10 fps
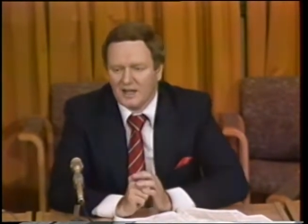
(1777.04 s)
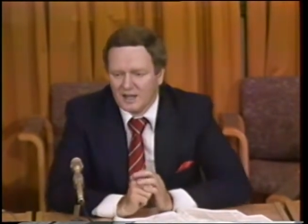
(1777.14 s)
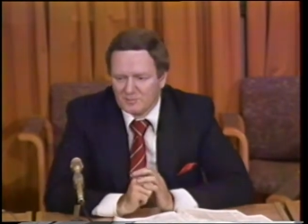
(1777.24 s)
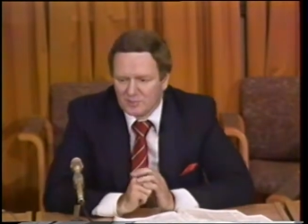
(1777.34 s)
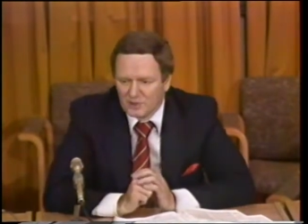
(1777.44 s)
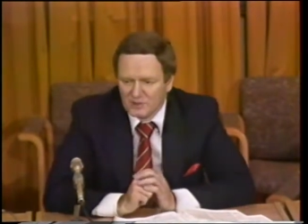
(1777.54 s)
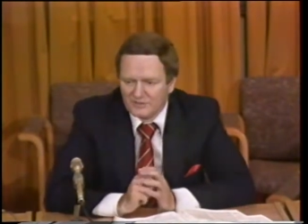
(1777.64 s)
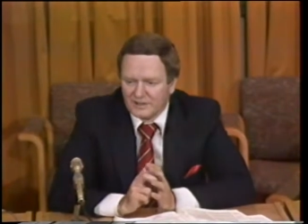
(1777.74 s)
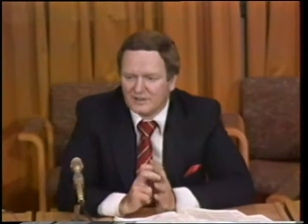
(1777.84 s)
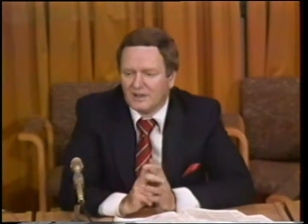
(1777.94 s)
and
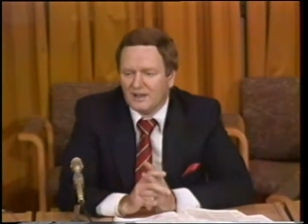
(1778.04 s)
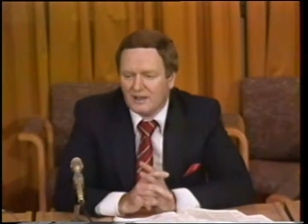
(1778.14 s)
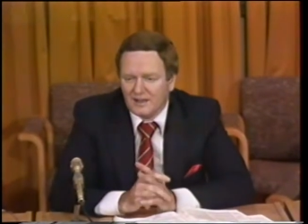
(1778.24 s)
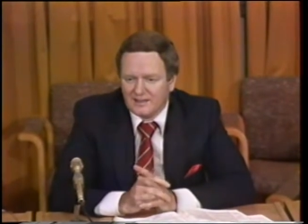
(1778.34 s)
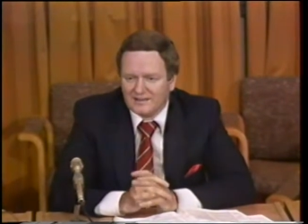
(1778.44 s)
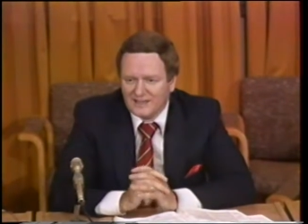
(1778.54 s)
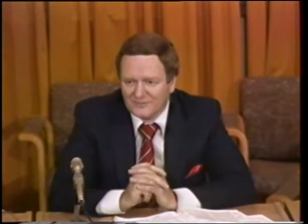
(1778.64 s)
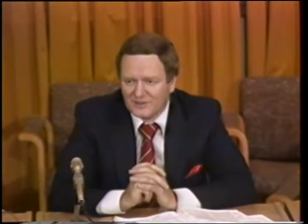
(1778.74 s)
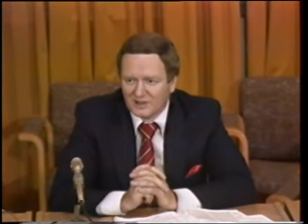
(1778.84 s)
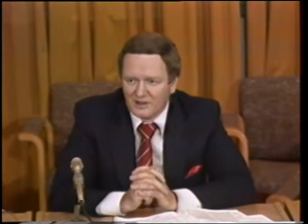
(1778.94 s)
prove it and
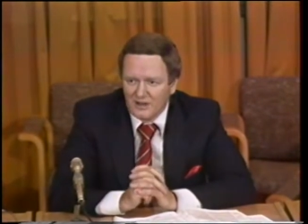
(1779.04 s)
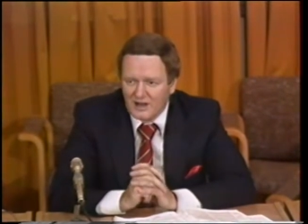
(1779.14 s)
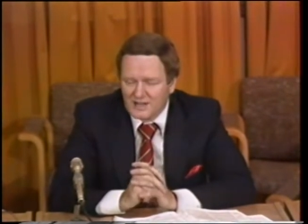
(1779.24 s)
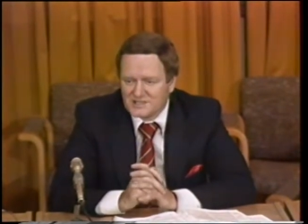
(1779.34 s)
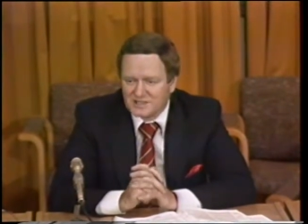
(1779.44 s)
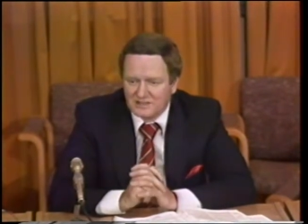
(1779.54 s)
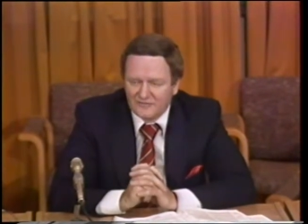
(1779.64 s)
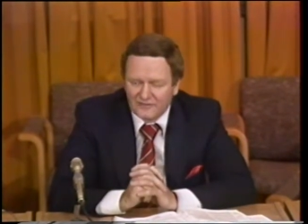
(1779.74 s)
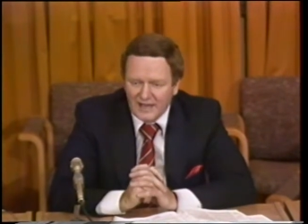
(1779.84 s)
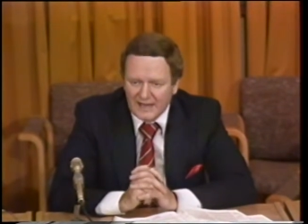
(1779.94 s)
give the gloss to the
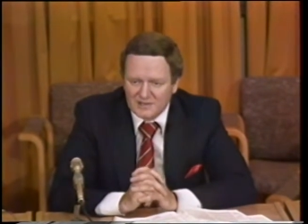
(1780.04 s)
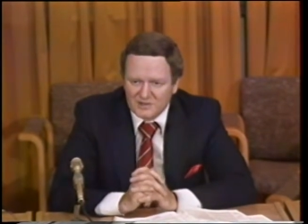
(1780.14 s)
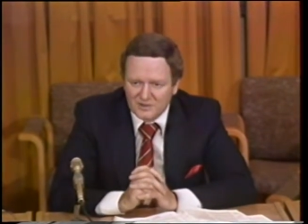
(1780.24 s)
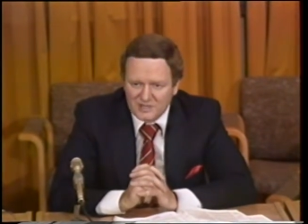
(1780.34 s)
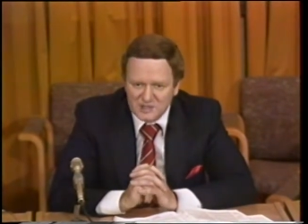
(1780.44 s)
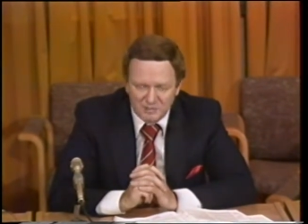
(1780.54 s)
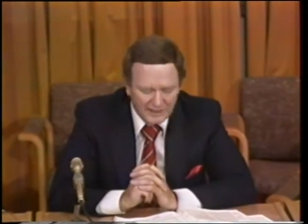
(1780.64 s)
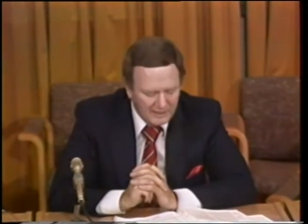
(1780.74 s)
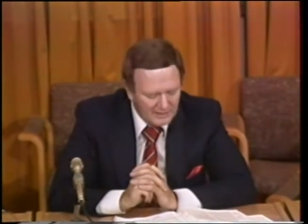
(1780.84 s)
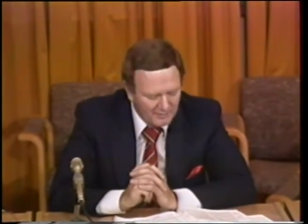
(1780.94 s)
facts or
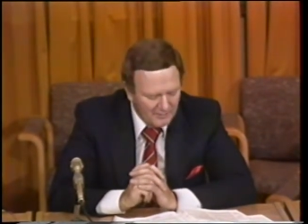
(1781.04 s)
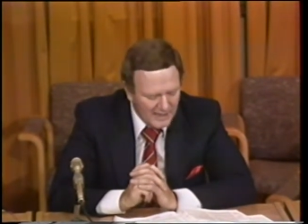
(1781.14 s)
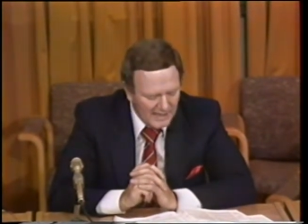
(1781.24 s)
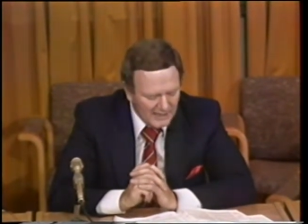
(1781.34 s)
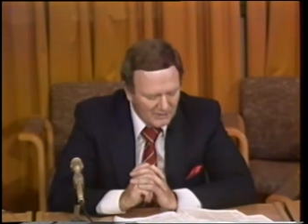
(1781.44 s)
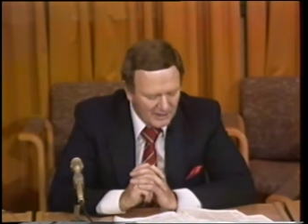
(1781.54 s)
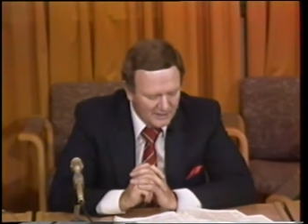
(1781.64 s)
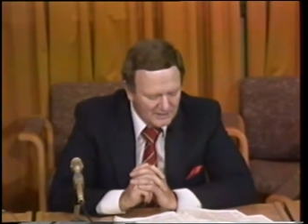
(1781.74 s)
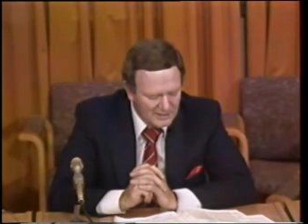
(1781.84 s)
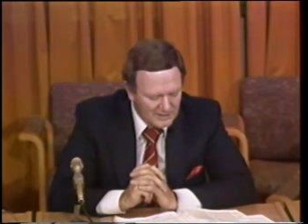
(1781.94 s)
explain the
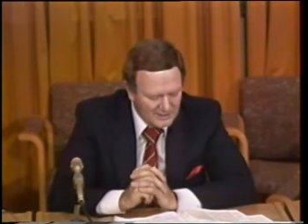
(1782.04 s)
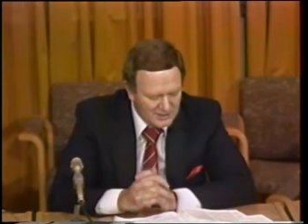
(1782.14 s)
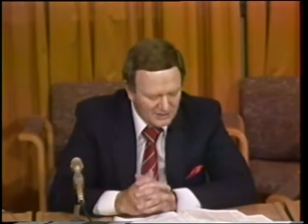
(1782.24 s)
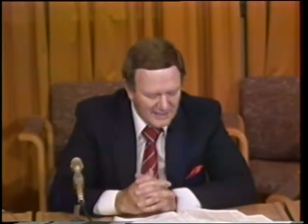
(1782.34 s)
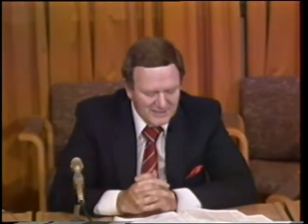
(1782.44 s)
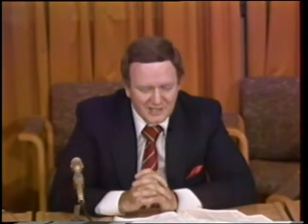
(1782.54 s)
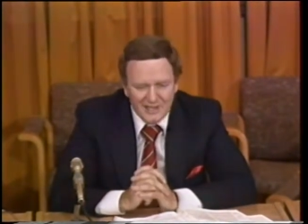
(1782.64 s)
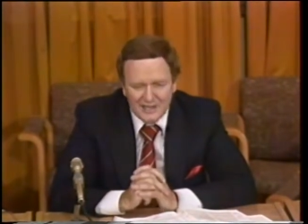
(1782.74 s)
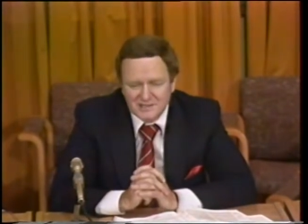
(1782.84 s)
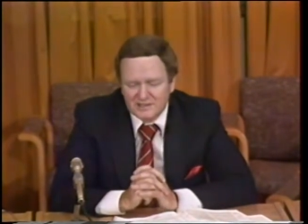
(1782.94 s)
background. So that's
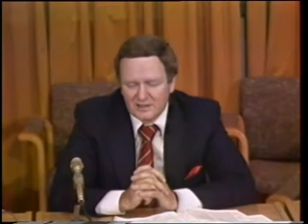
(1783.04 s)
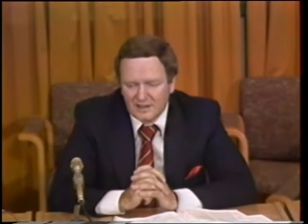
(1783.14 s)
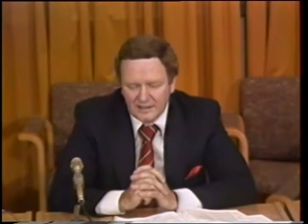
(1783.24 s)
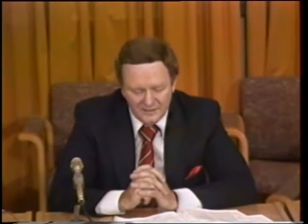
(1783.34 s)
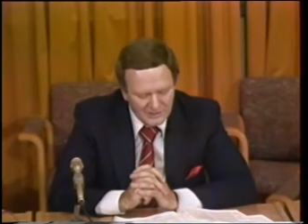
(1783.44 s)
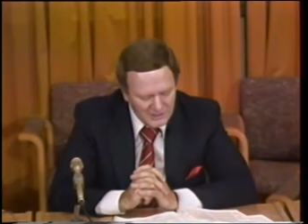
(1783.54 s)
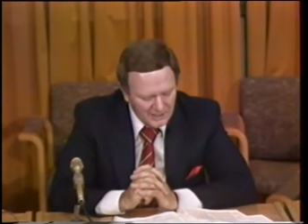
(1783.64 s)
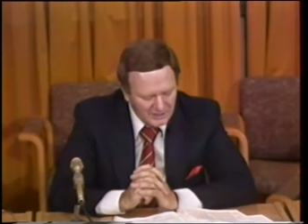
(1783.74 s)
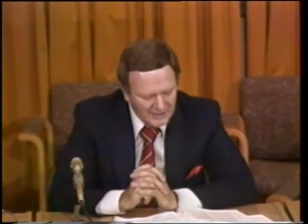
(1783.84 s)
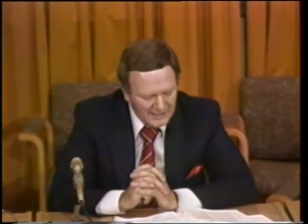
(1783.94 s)
Castellani. There's
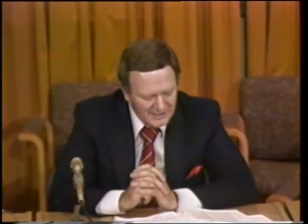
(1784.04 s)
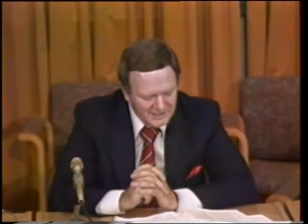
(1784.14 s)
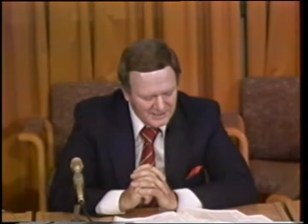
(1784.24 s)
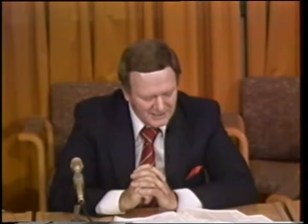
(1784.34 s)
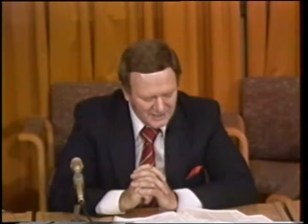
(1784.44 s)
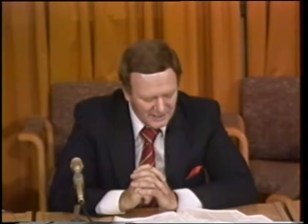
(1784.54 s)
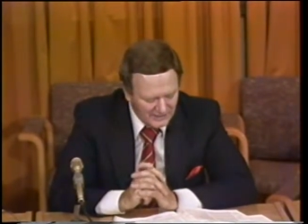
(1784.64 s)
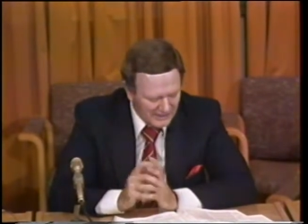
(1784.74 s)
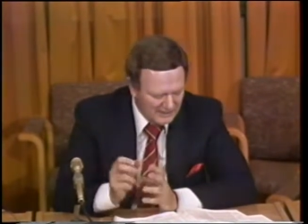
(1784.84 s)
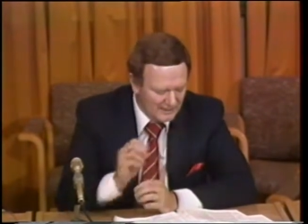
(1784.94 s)
other cases to say
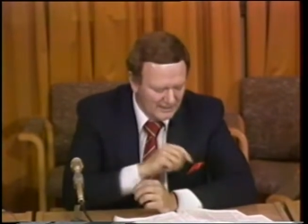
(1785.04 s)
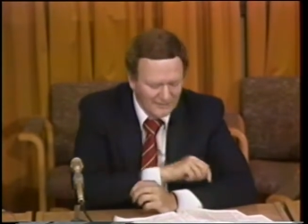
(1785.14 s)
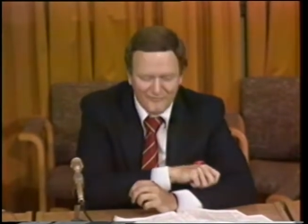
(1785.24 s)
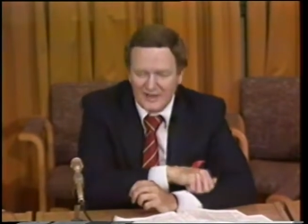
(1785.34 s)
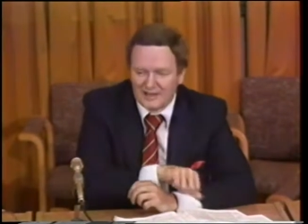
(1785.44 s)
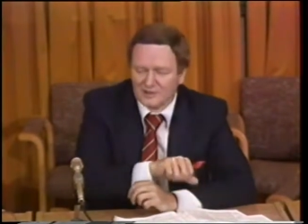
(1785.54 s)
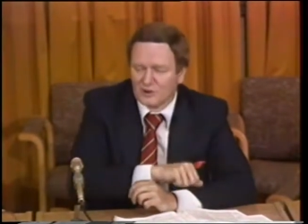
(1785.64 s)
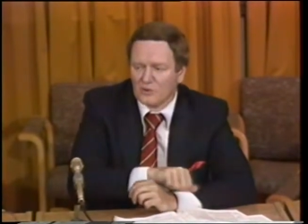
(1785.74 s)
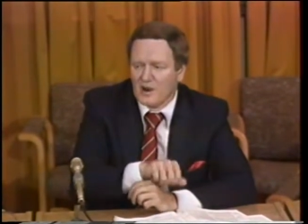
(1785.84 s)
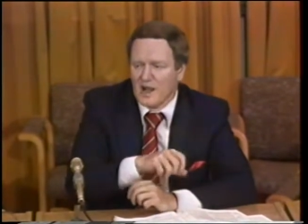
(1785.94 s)
that, in fact, the
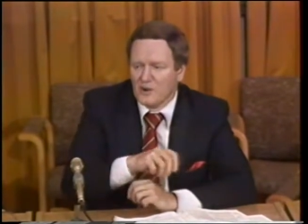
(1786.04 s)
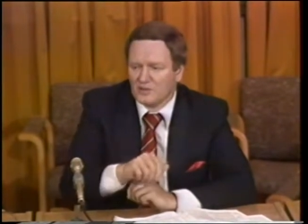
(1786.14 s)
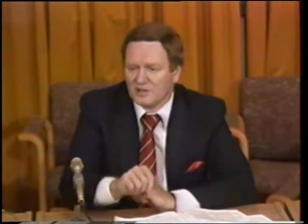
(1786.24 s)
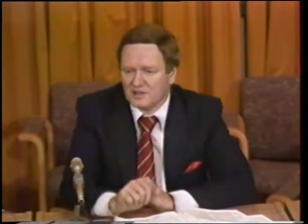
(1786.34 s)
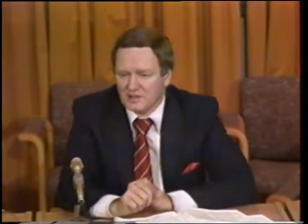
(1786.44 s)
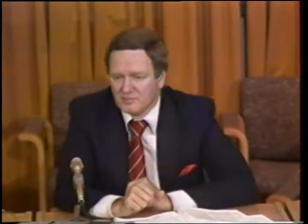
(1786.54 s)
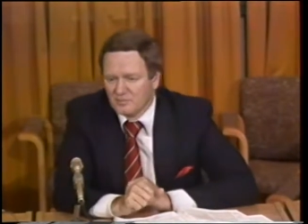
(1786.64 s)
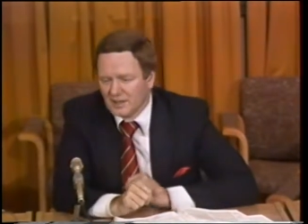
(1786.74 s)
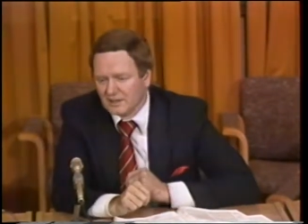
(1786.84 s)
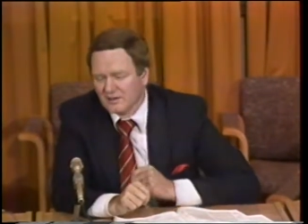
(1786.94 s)
Crown could
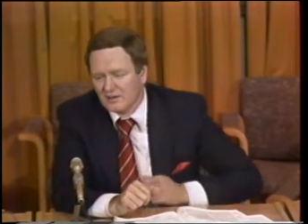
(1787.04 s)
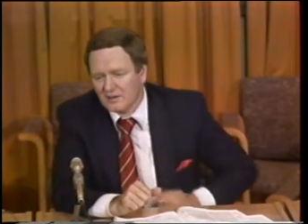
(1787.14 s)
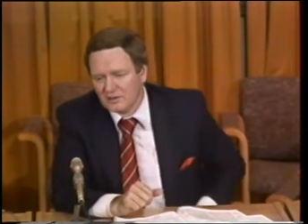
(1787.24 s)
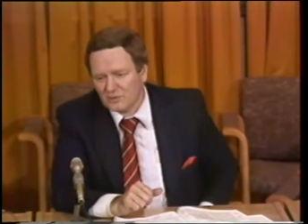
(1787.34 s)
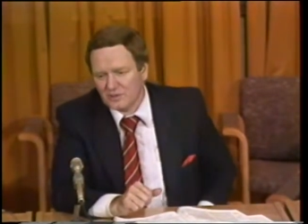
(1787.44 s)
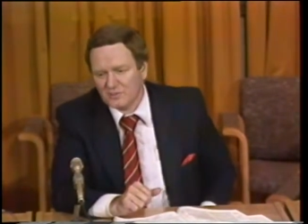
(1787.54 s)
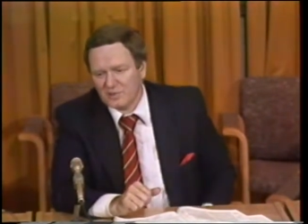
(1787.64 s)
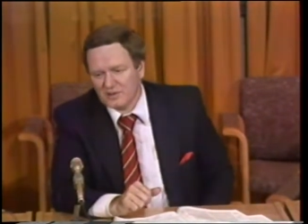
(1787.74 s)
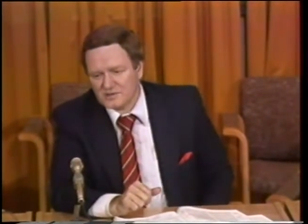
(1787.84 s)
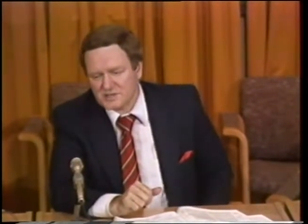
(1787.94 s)
admit, although it
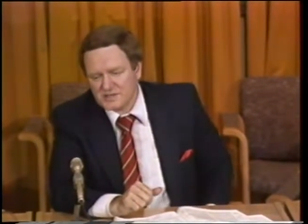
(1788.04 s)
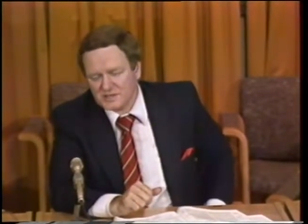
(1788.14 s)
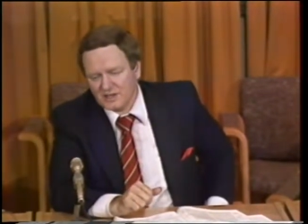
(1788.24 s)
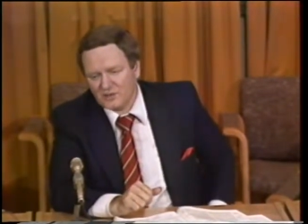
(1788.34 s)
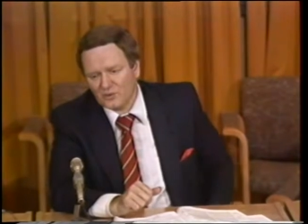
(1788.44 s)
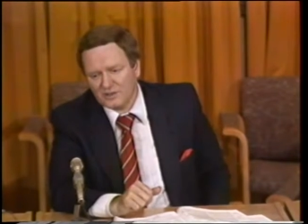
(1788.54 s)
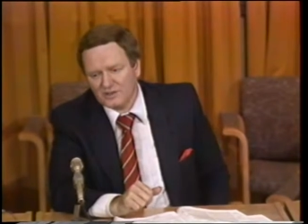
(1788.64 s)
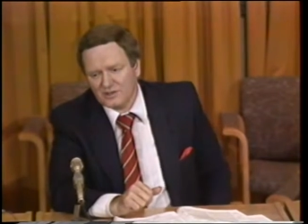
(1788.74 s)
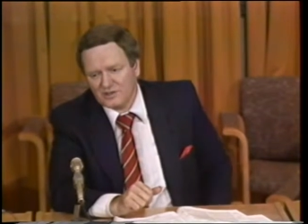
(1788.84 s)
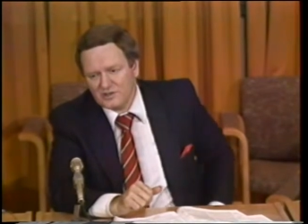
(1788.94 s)
appears to say that only
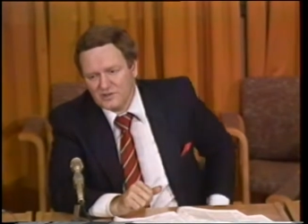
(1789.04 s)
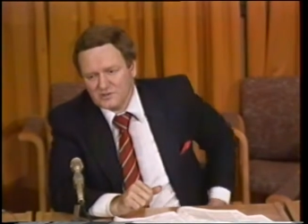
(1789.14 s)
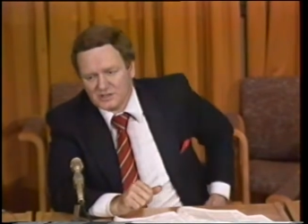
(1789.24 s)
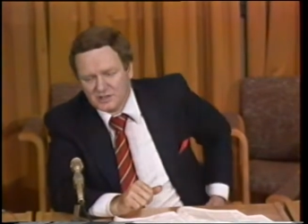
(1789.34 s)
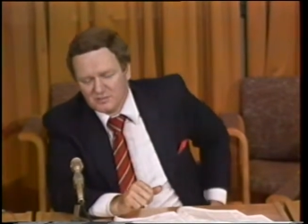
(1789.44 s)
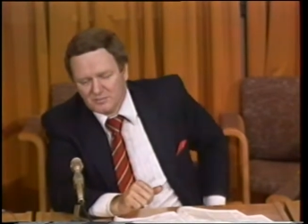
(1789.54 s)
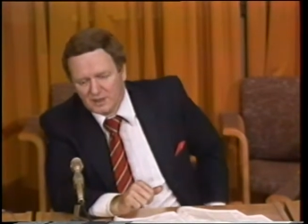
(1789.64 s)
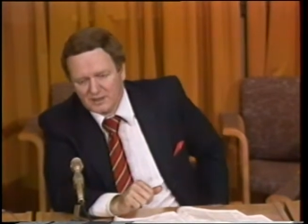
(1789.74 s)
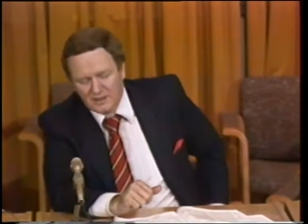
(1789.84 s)
the accused can admit.